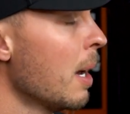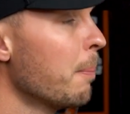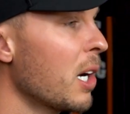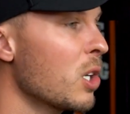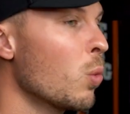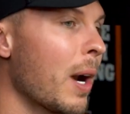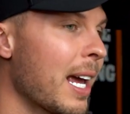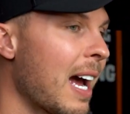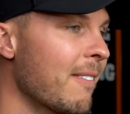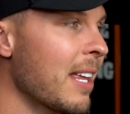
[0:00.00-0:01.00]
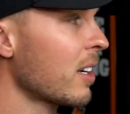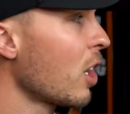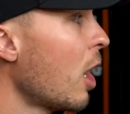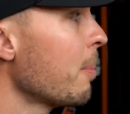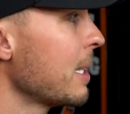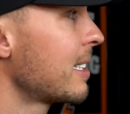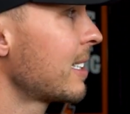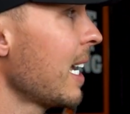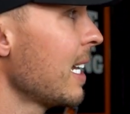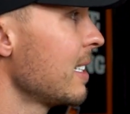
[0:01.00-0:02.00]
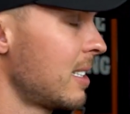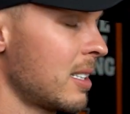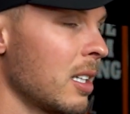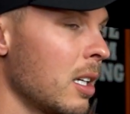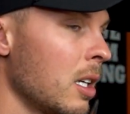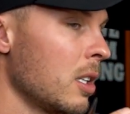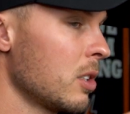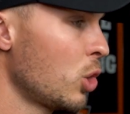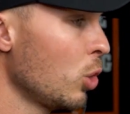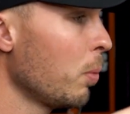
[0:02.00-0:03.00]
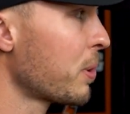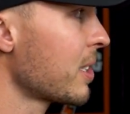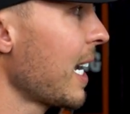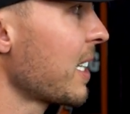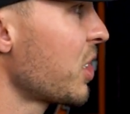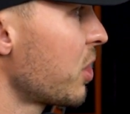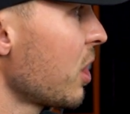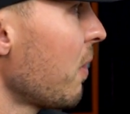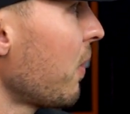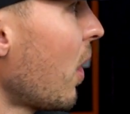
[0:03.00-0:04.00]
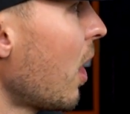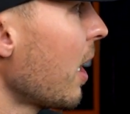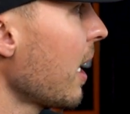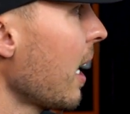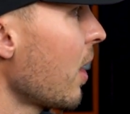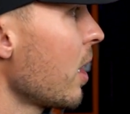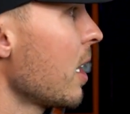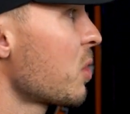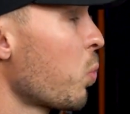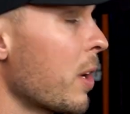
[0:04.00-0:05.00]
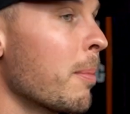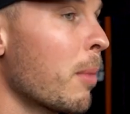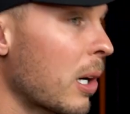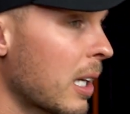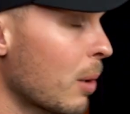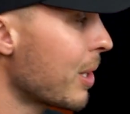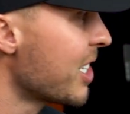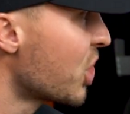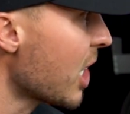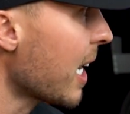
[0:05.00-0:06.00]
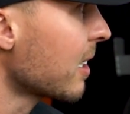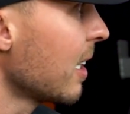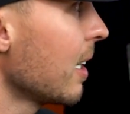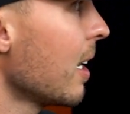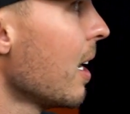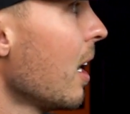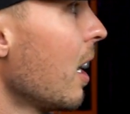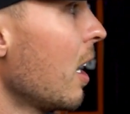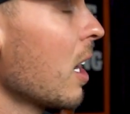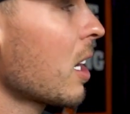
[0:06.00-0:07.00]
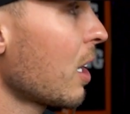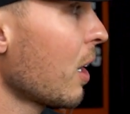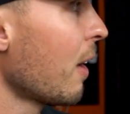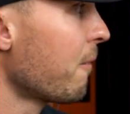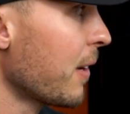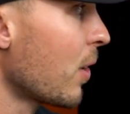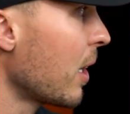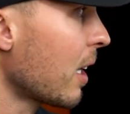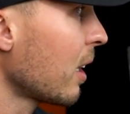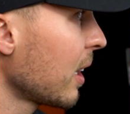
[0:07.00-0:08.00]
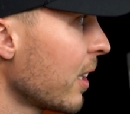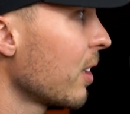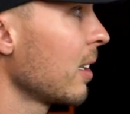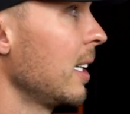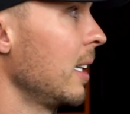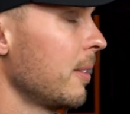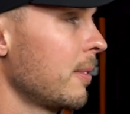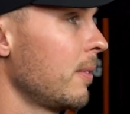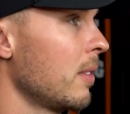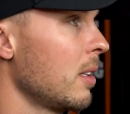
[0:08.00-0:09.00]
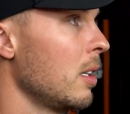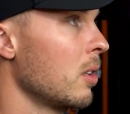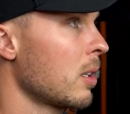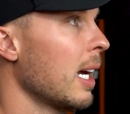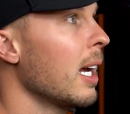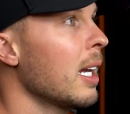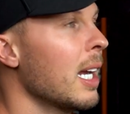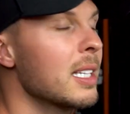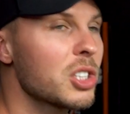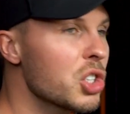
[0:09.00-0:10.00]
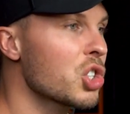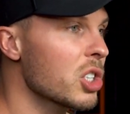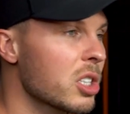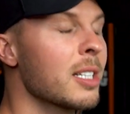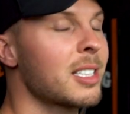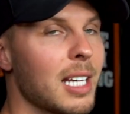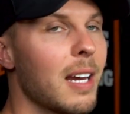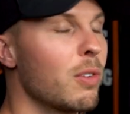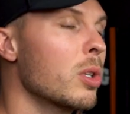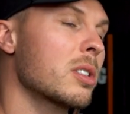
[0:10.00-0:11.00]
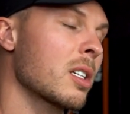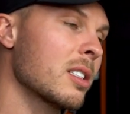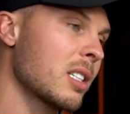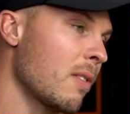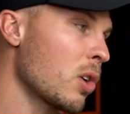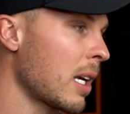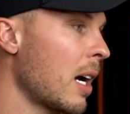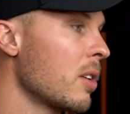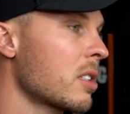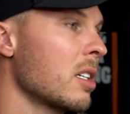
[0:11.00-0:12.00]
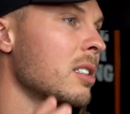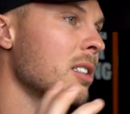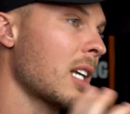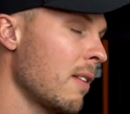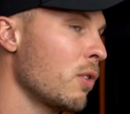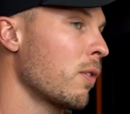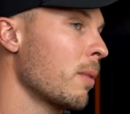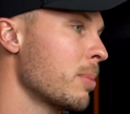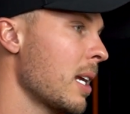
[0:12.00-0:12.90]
But you want to have that common sense to protect yourself on areas where the market rejected very clearly. Okay, and this is just going to save you. This is going to save your account. It's going to save you from